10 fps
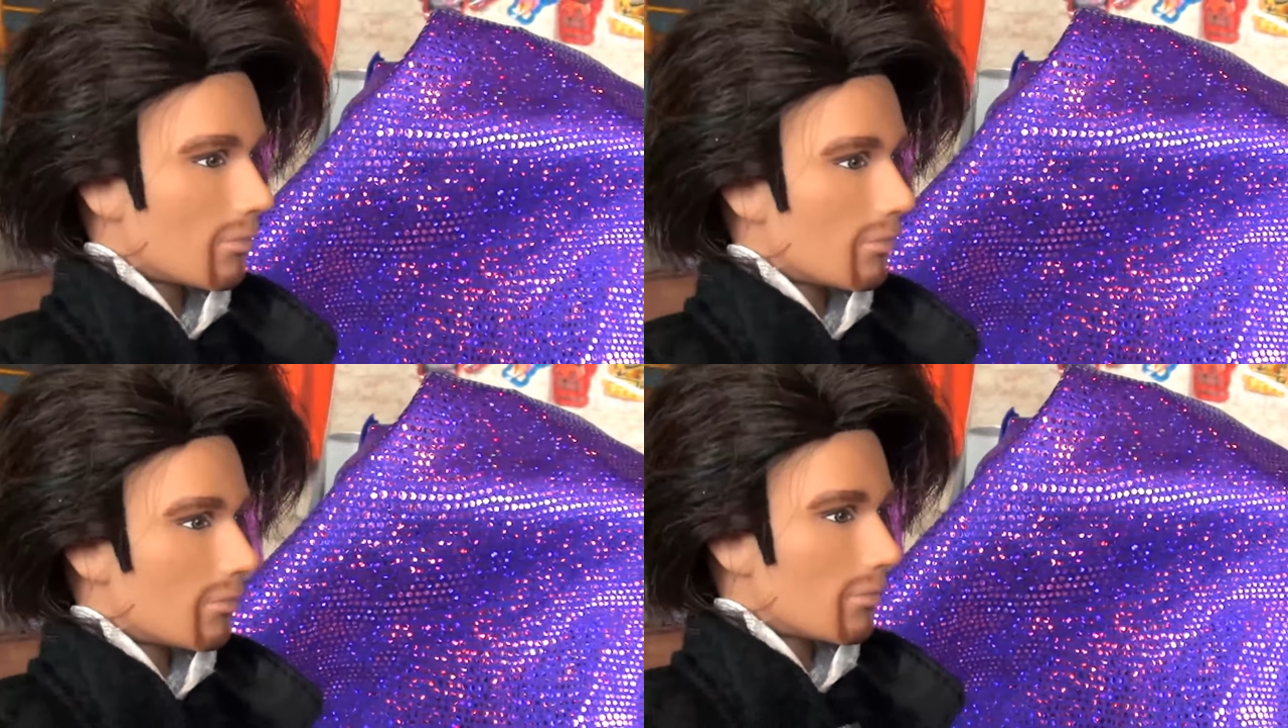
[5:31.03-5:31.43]

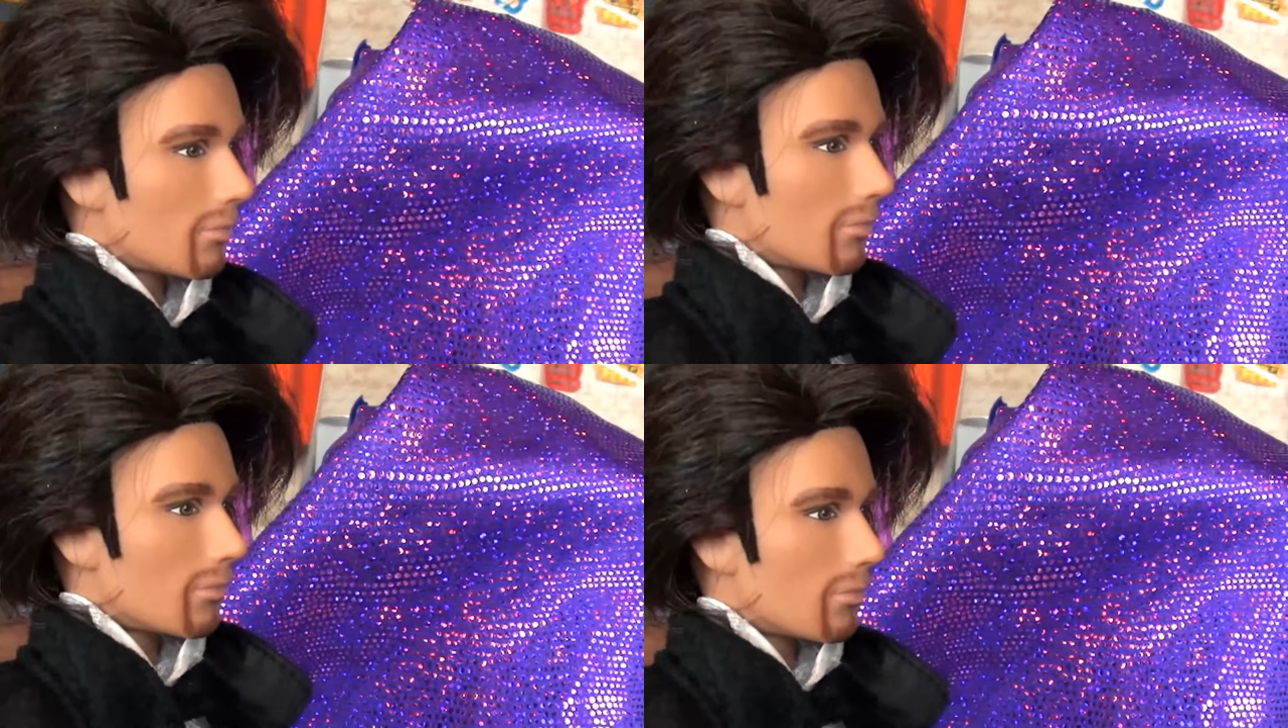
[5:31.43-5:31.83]
Uh,
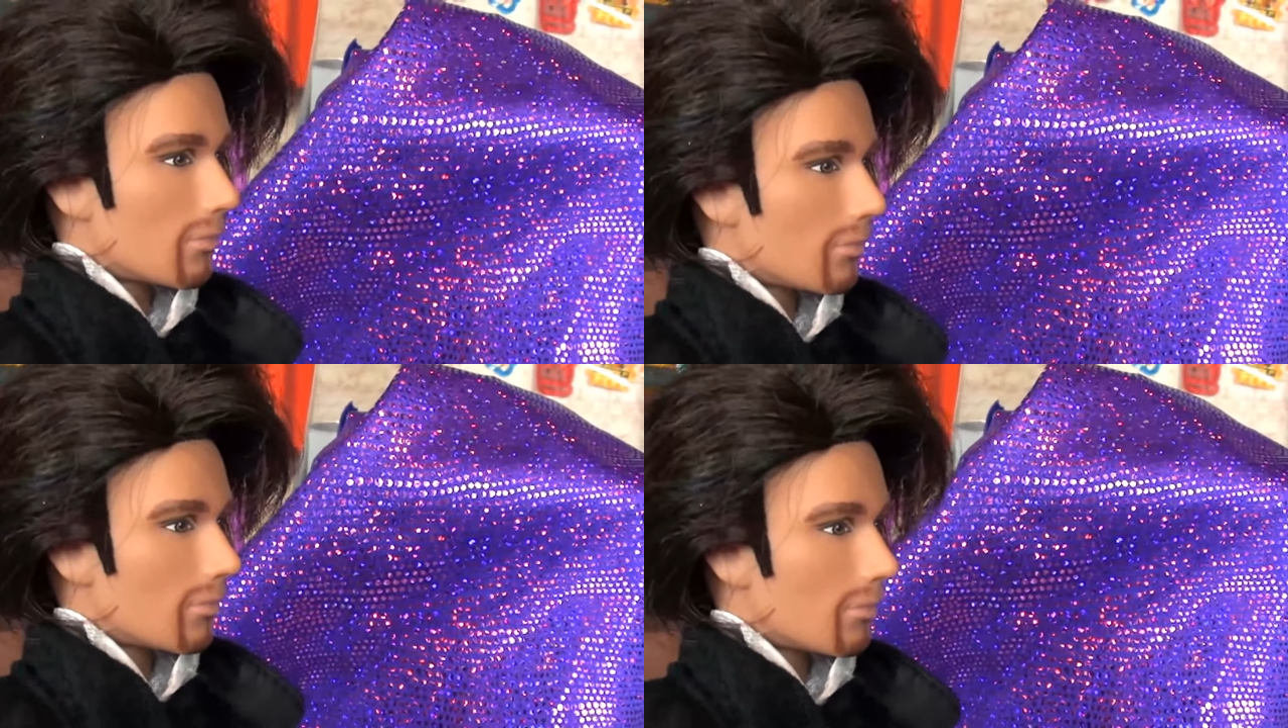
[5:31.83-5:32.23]

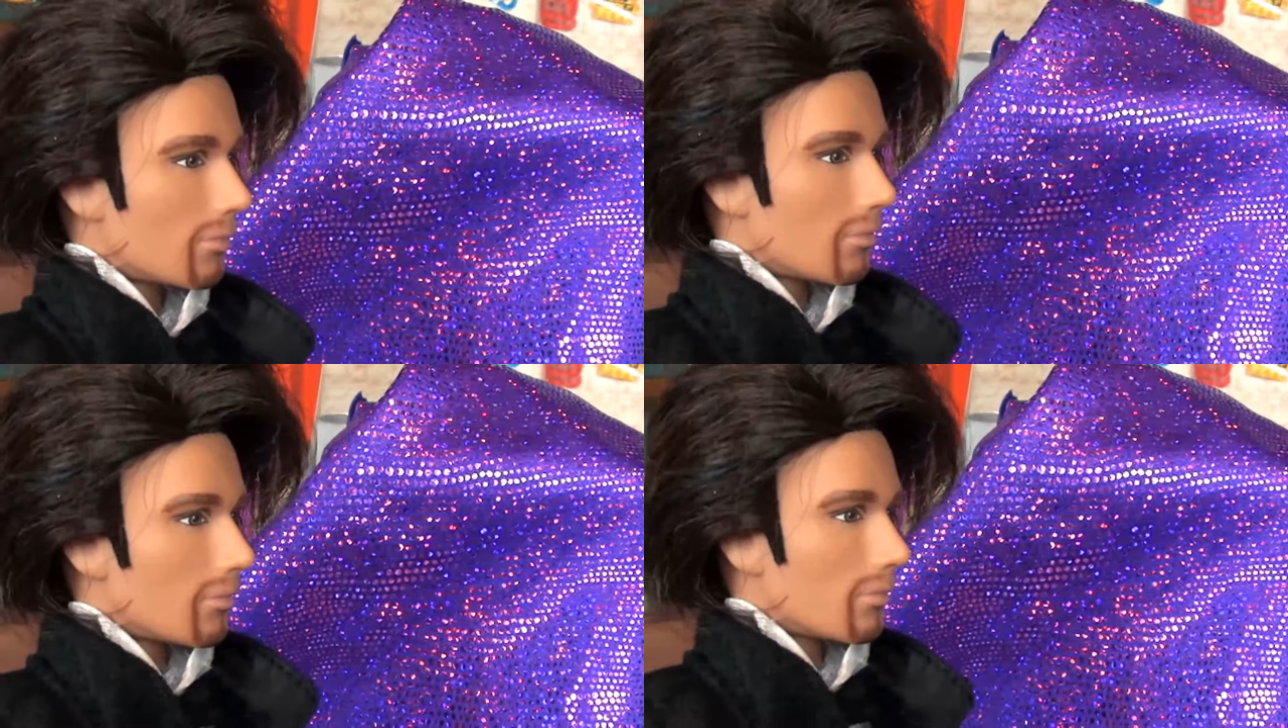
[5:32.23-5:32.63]

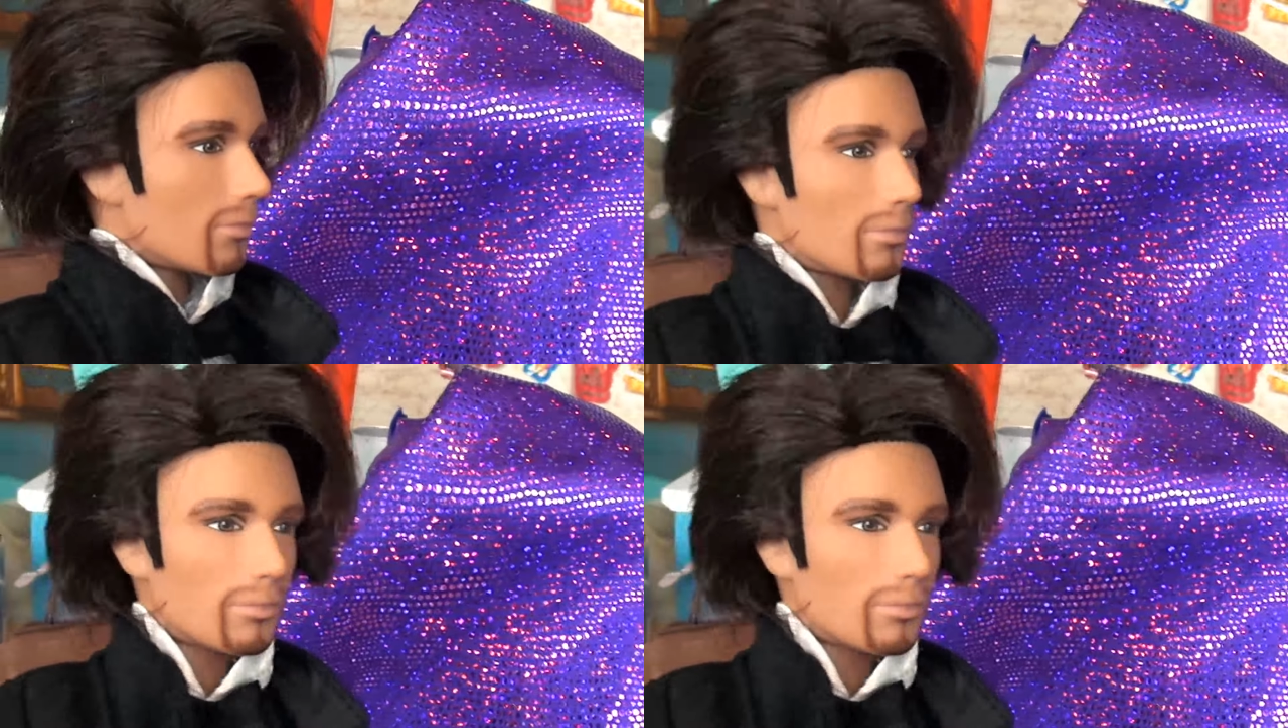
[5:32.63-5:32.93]
yes.